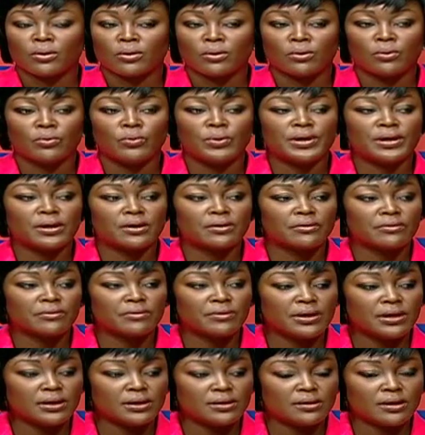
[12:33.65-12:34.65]
We
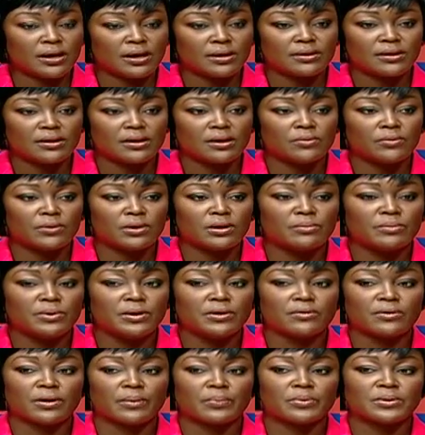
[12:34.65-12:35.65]
agreed that there will
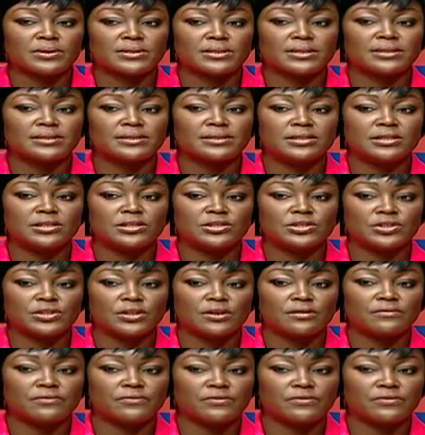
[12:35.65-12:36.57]
be representation